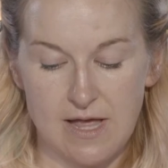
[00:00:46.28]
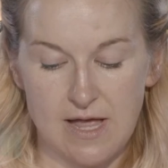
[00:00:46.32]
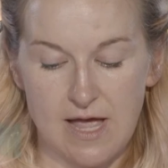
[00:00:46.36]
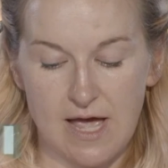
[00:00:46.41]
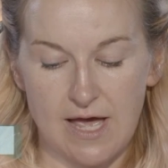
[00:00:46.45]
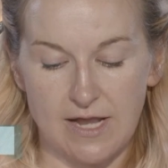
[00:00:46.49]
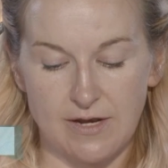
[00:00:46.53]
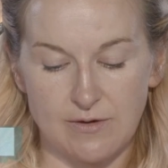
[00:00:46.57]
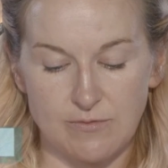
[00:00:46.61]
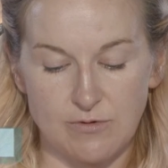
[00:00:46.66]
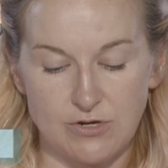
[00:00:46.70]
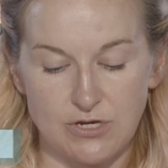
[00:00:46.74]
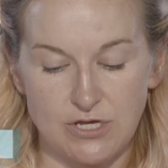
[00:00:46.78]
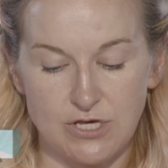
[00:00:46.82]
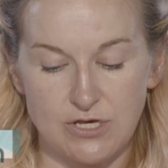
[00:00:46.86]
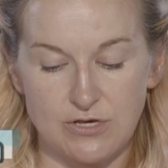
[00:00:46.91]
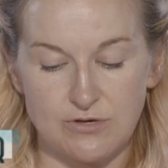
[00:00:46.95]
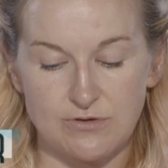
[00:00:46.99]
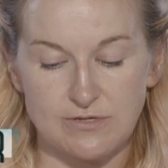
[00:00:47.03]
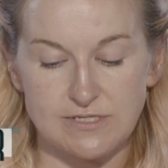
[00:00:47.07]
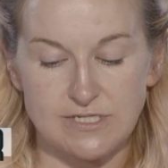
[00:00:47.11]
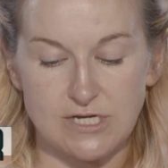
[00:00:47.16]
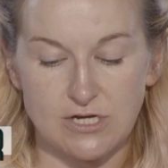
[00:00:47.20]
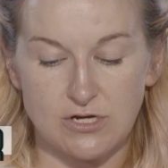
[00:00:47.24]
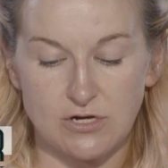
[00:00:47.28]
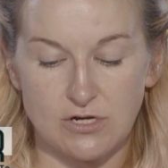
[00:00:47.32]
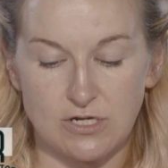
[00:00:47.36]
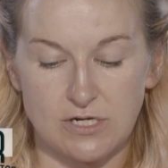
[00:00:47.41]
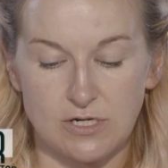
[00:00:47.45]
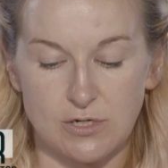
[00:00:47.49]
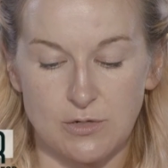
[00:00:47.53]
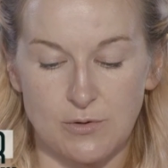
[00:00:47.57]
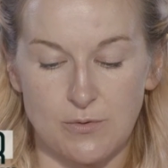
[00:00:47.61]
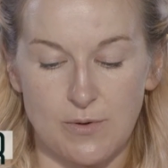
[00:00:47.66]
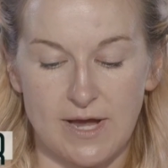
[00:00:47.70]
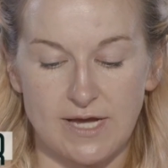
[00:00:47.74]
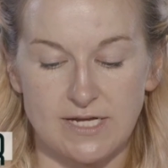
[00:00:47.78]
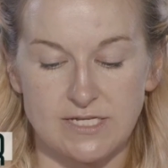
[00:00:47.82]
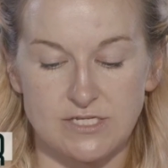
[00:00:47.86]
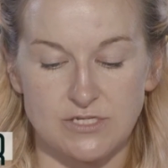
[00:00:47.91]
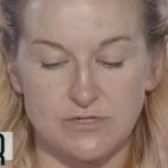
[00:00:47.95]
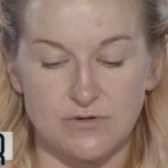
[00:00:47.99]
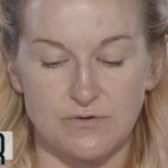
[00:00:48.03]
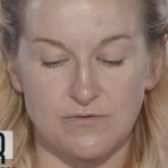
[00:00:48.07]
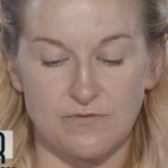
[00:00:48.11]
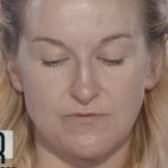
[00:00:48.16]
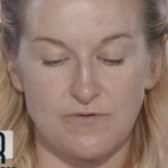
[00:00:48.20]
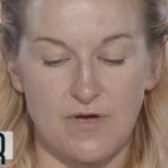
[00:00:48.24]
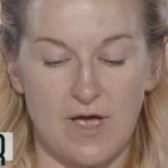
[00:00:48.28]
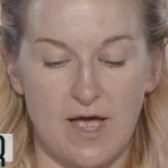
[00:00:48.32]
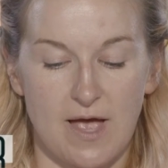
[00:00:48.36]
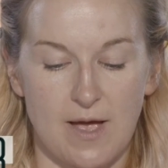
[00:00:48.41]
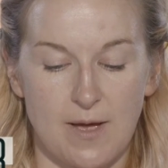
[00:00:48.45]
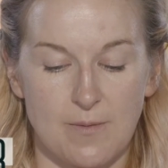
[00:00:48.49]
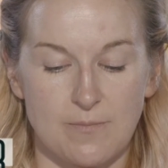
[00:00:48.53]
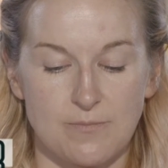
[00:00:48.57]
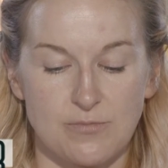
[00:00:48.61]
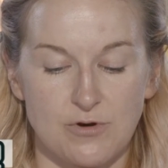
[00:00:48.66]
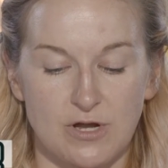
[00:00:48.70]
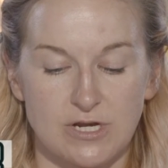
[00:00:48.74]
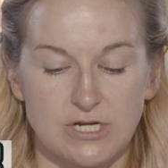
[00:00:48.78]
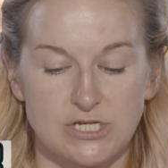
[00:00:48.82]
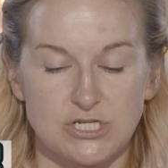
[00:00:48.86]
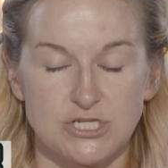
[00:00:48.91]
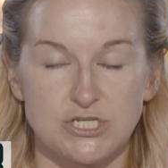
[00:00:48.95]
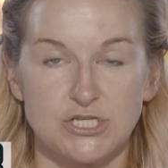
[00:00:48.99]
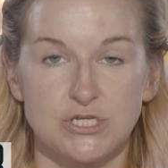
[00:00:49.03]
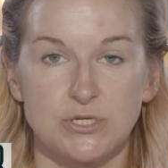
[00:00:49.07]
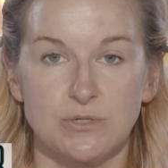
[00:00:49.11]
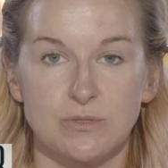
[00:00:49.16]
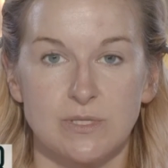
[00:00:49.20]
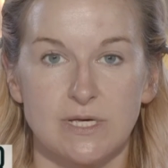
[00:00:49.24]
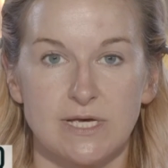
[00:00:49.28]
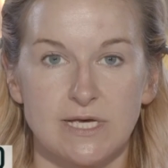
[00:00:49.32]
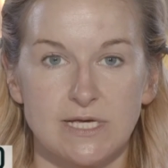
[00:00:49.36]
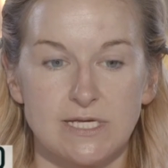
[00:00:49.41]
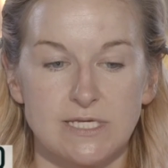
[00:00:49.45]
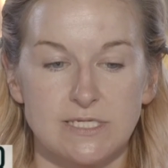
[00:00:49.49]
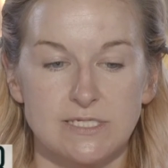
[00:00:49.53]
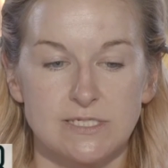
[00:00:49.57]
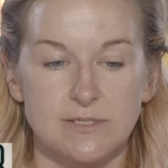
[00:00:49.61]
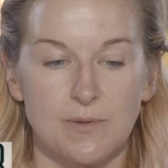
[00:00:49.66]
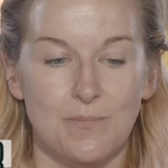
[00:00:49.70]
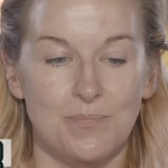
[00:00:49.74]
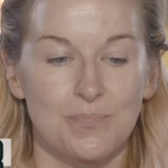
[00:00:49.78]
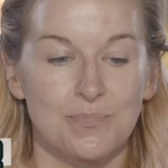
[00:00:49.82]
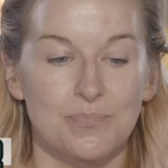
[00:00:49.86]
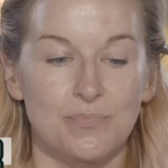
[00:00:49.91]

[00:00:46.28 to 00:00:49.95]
And I'm going to use a colour corrective product to do this.